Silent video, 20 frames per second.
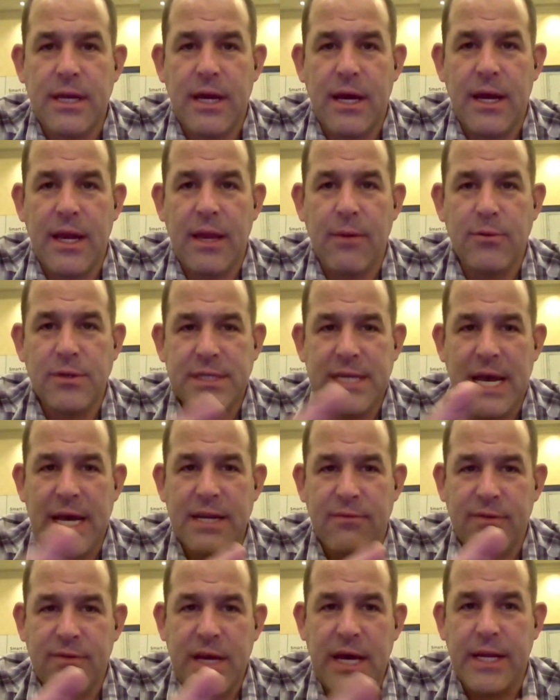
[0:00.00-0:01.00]
uh, it was
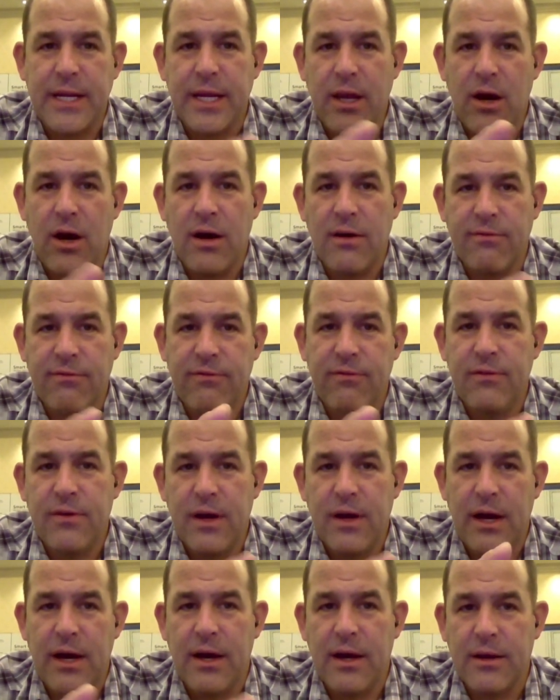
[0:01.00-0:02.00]
kind of cutting off
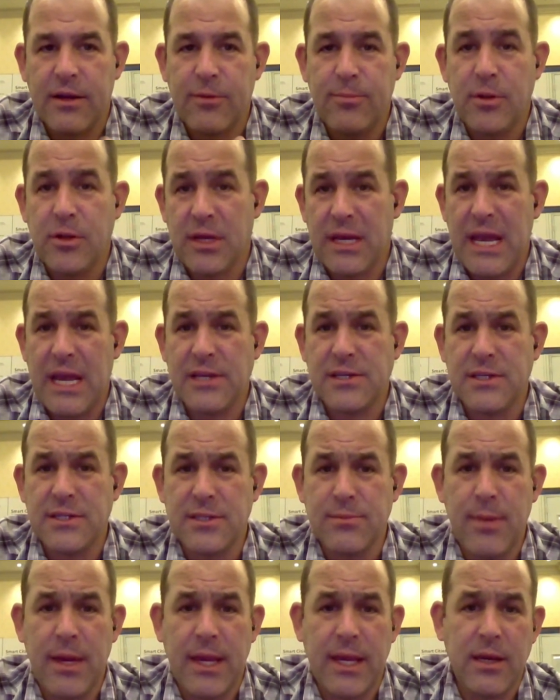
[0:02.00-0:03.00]
uh,
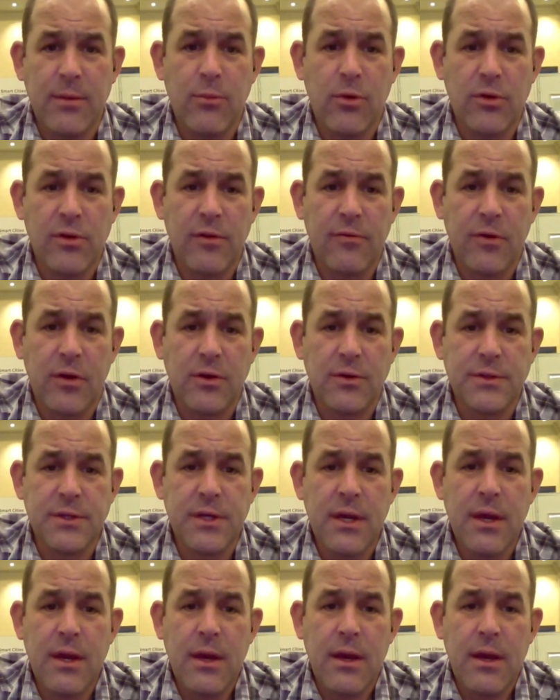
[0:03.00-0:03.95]
communications making it more difficult